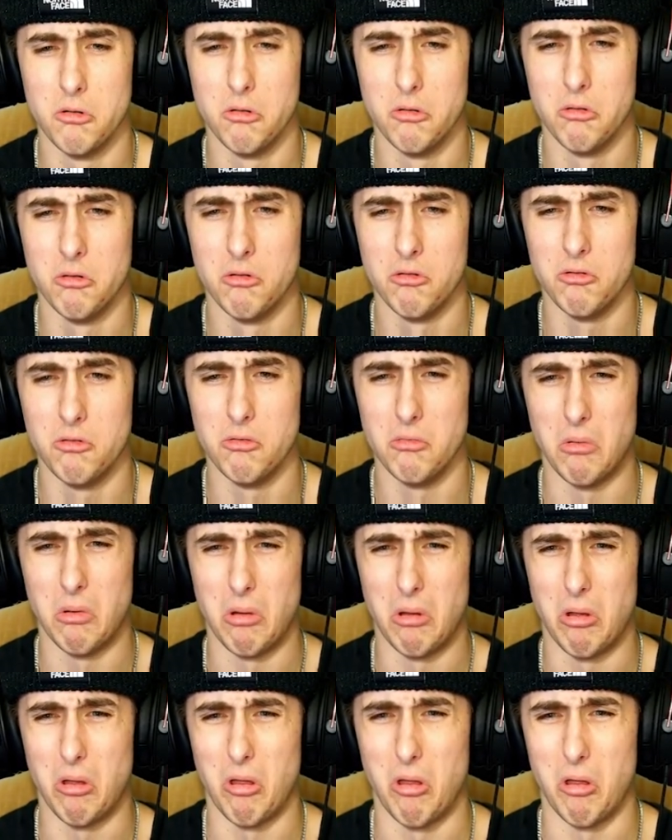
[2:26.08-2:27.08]

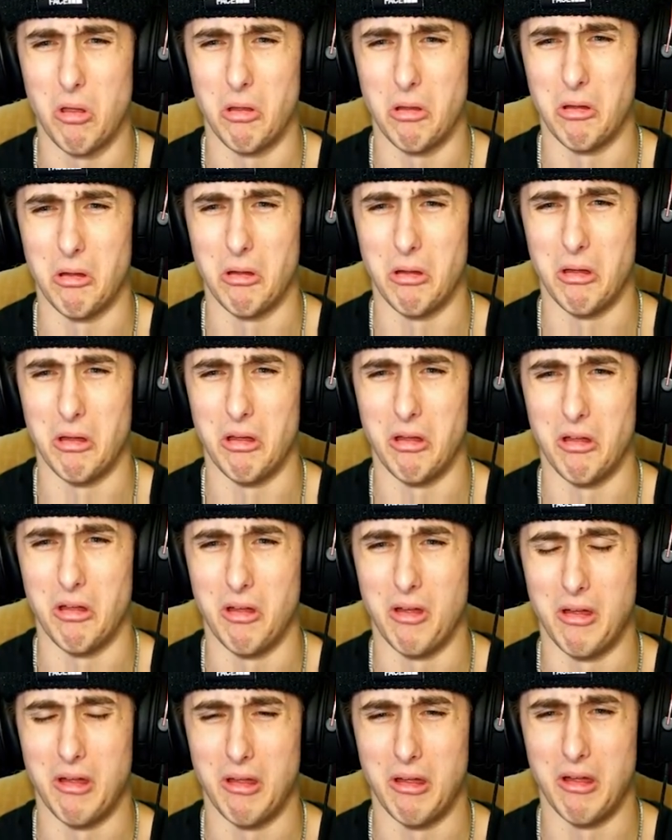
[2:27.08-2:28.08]

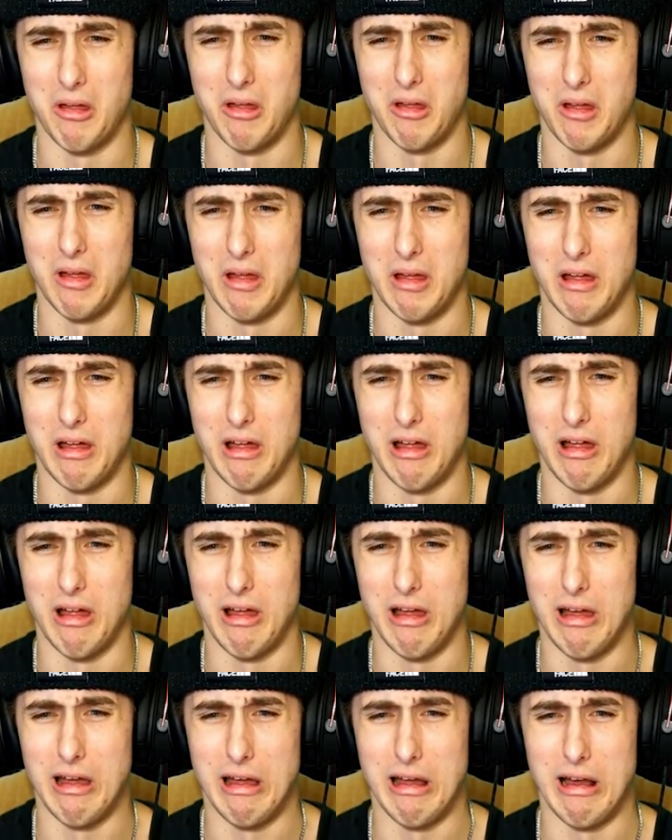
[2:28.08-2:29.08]

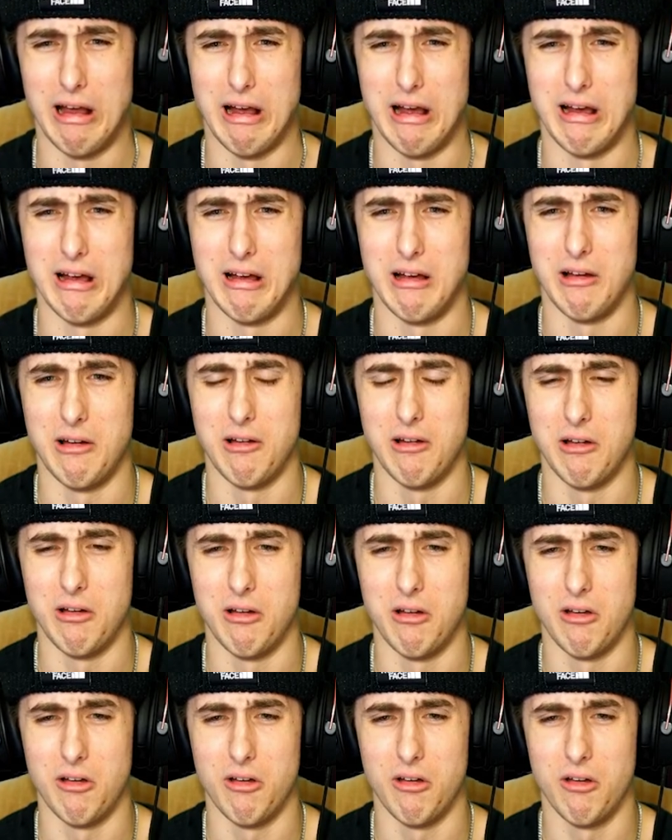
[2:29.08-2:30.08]

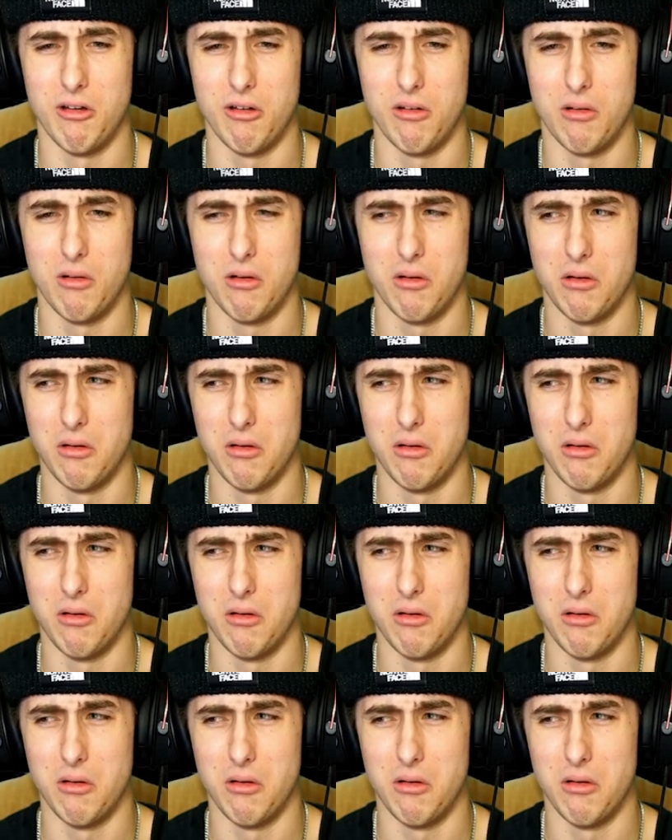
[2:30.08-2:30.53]
Nobody speaks.